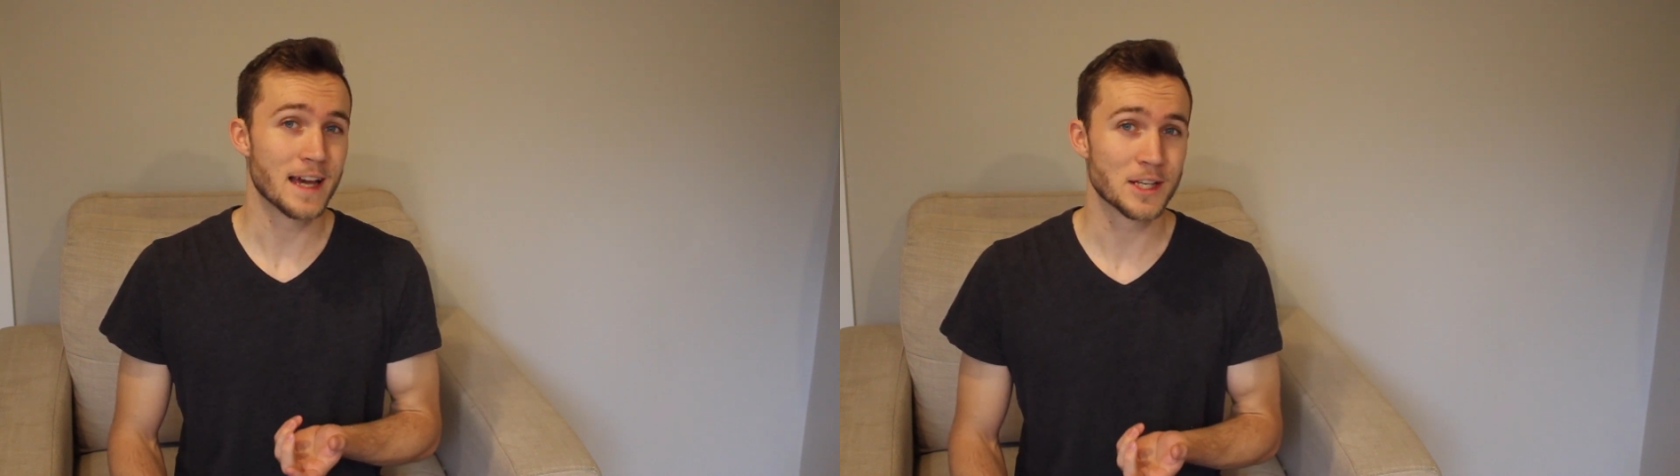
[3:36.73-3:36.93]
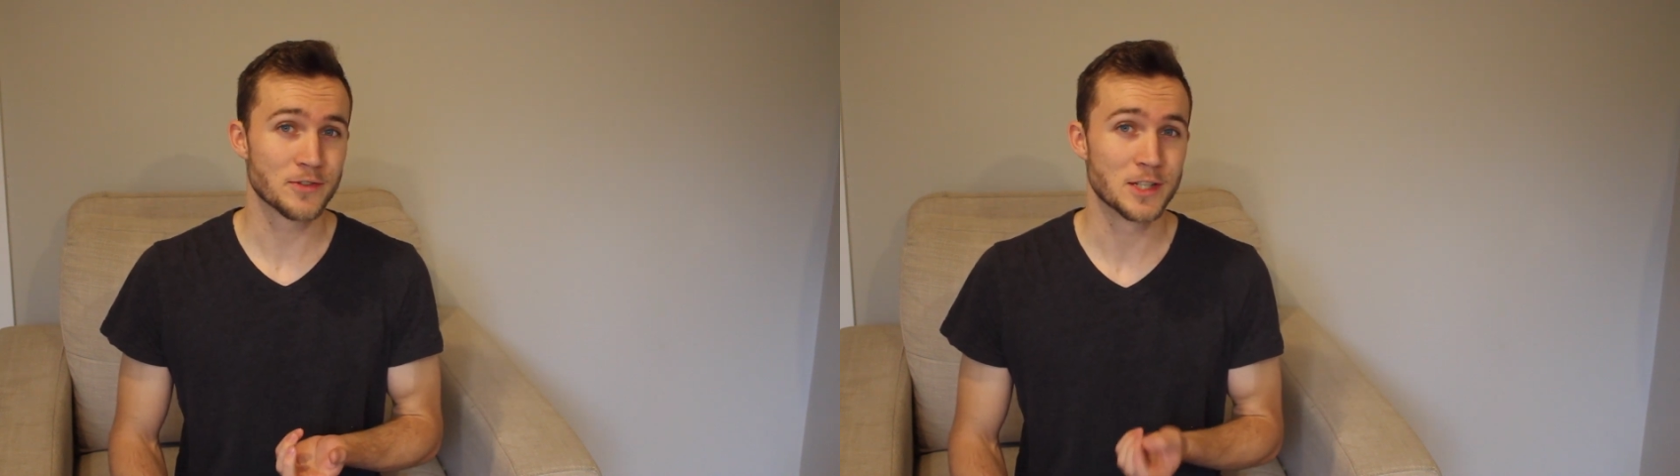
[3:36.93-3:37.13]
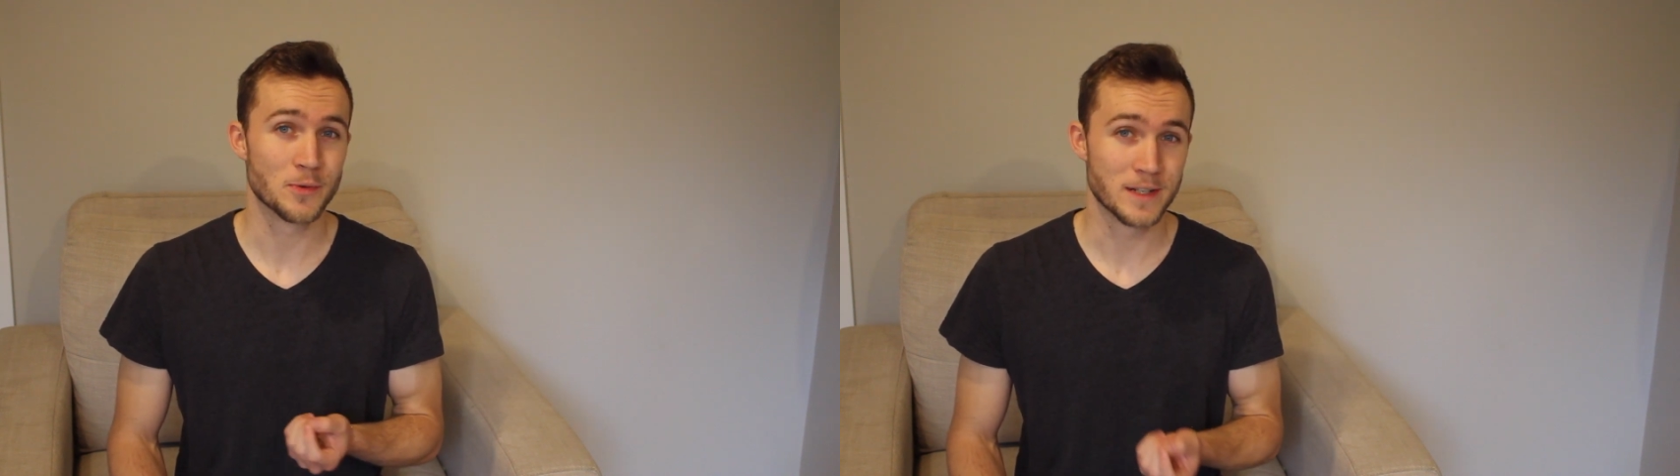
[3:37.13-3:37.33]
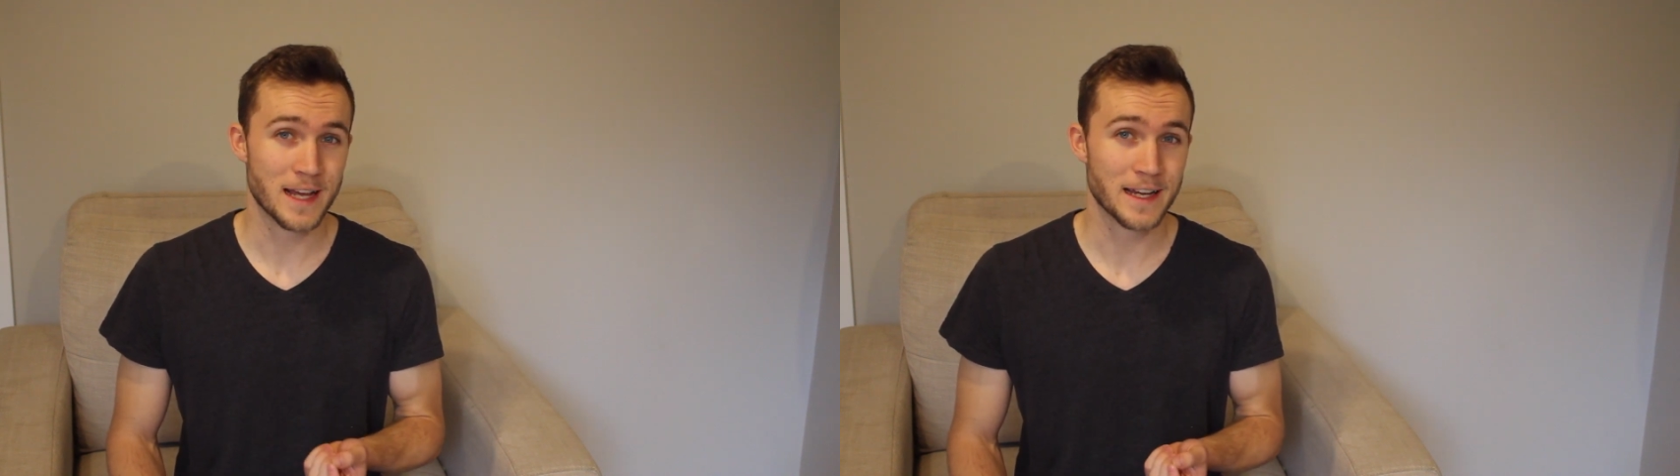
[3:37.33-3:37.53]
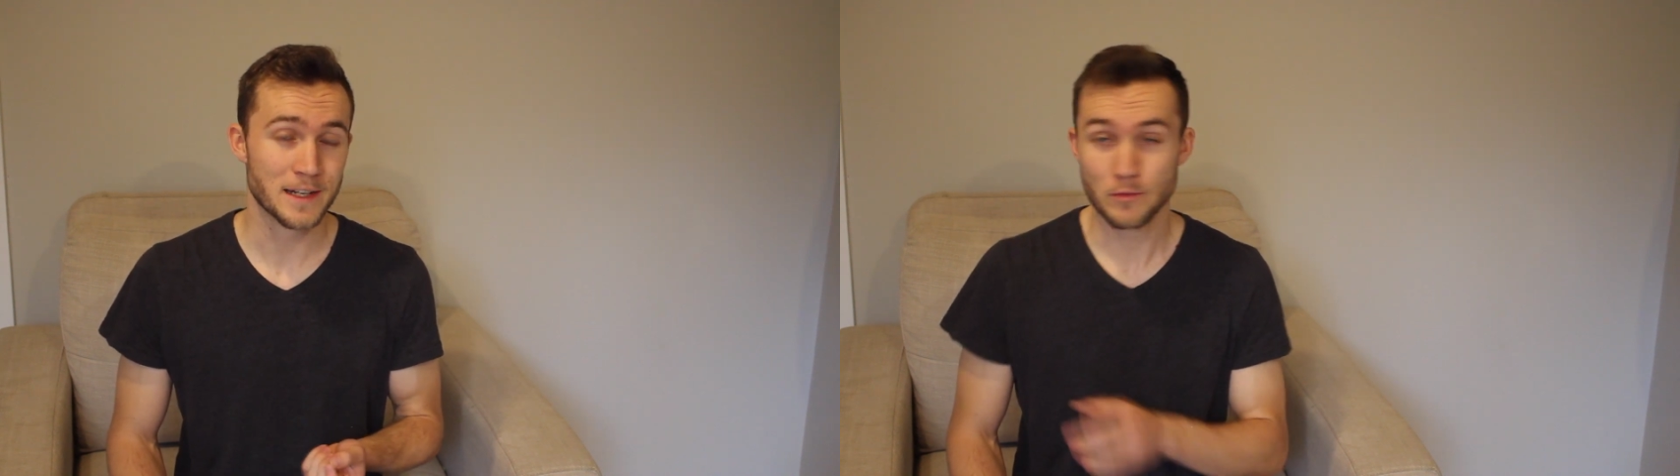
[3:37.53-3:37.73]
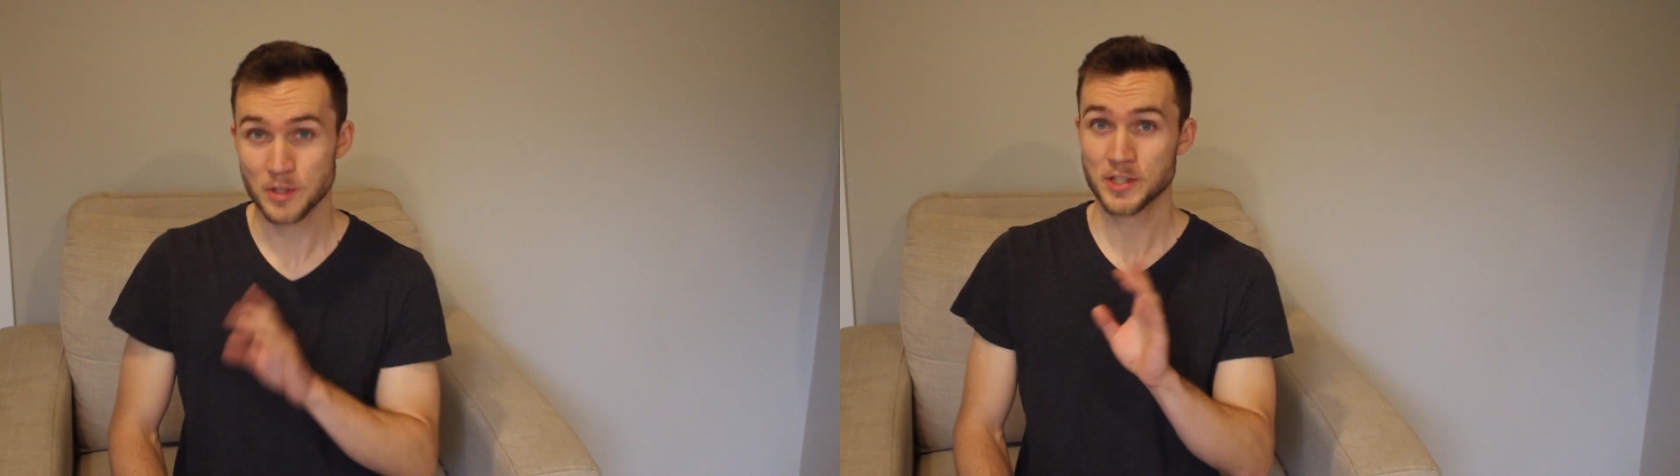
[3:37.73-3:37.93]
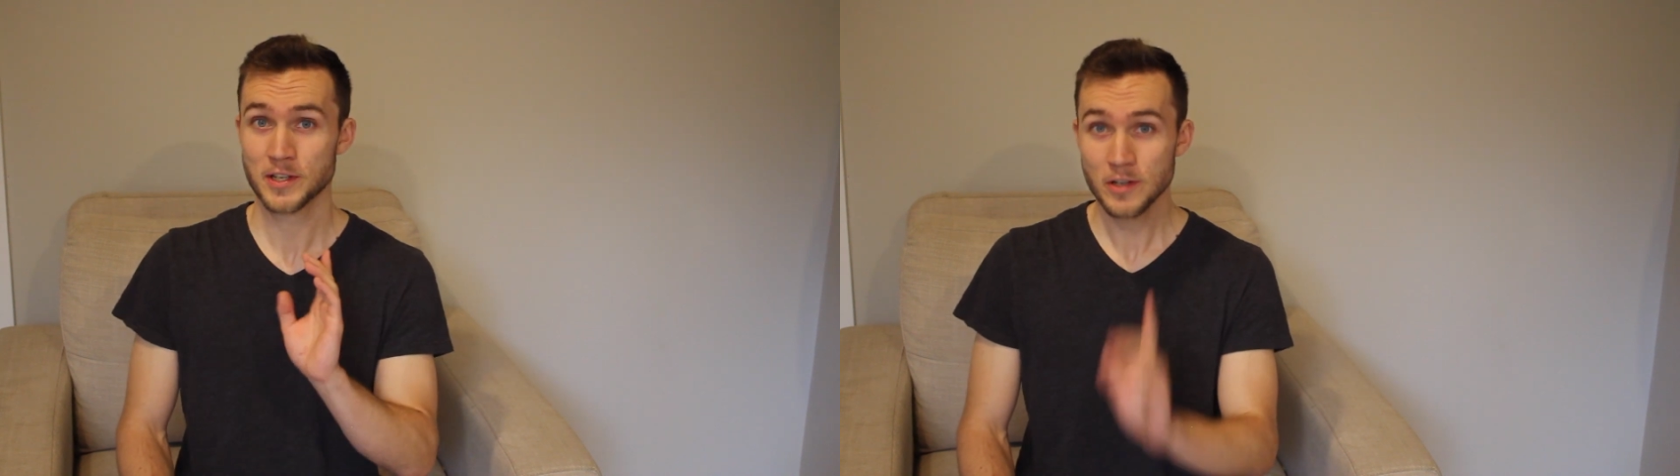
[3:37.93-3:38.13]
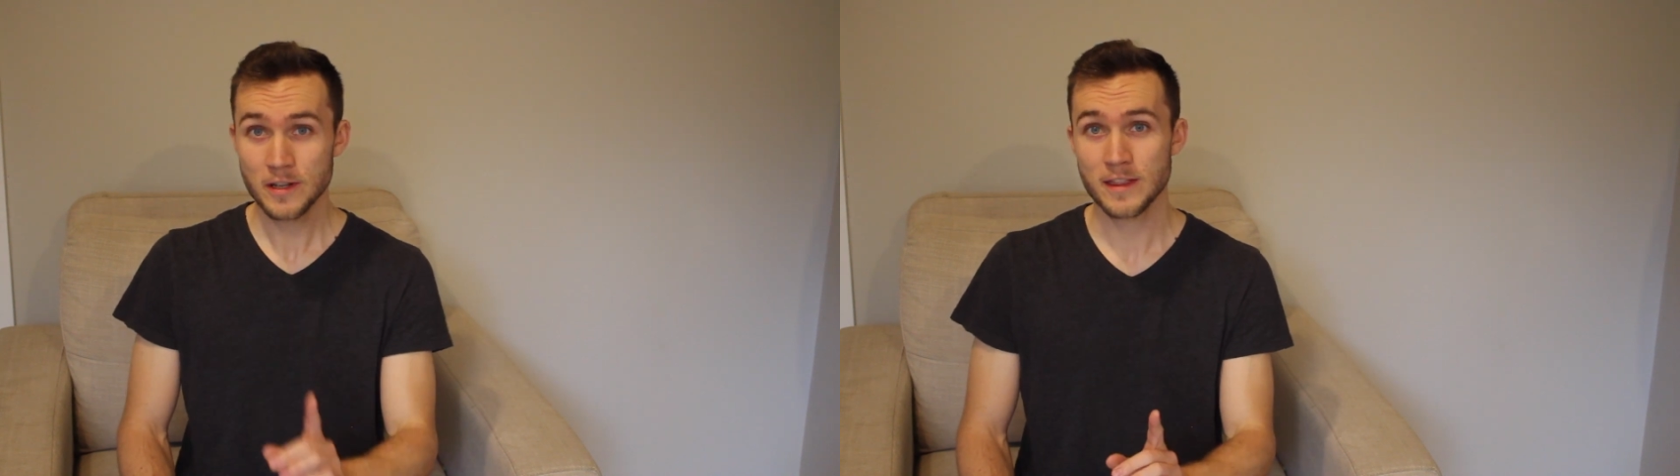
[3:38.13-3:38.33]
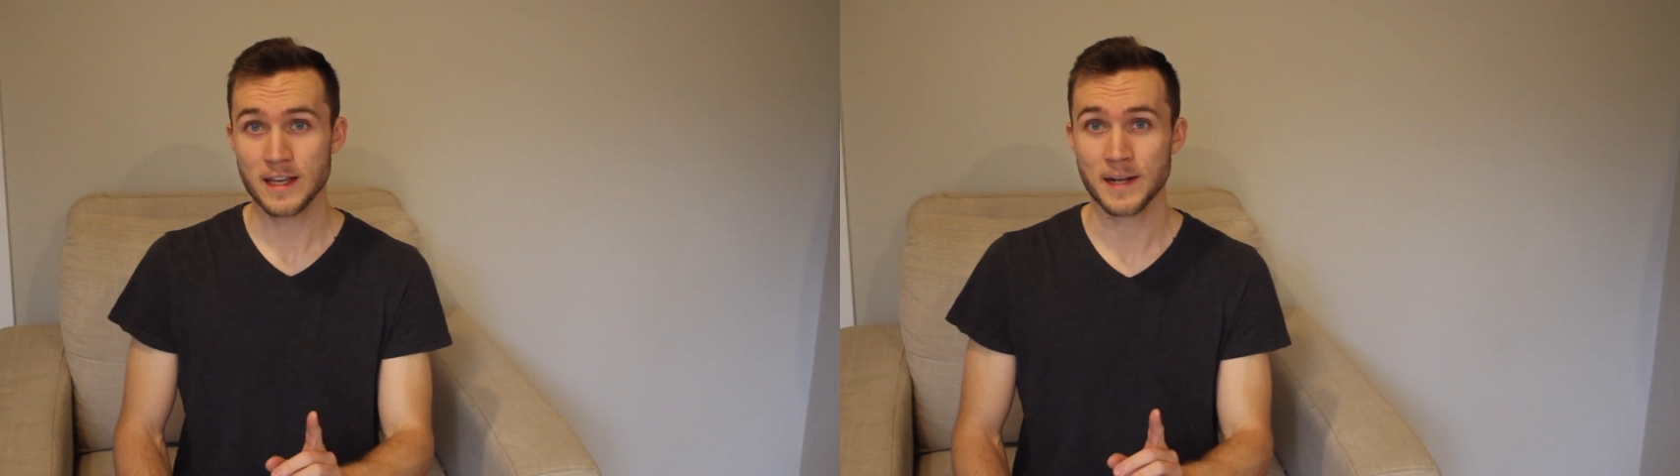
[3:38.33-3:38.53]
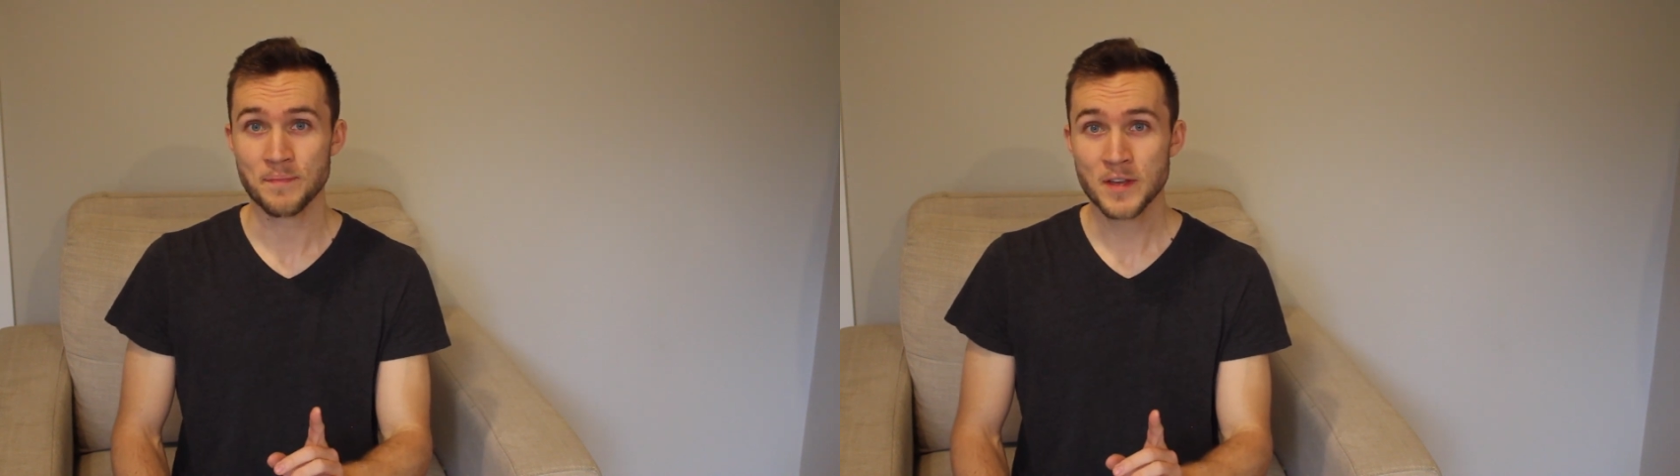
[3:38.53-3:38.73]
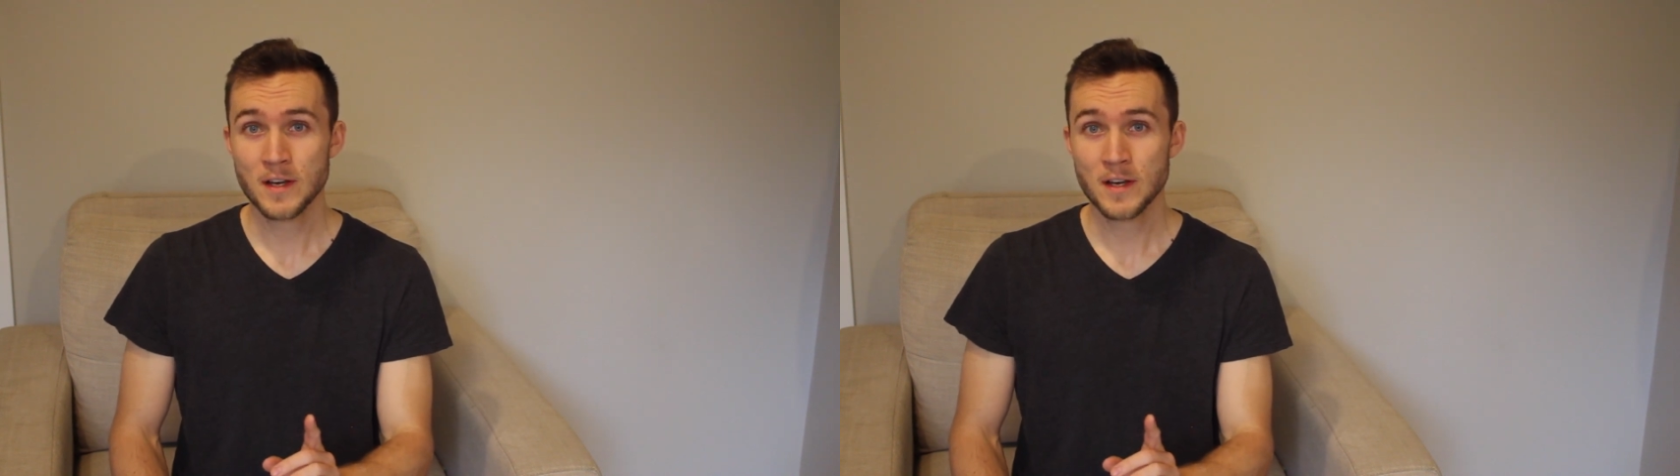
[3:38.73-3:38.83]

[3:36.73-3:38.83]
x-rays were negative, which is a good thing,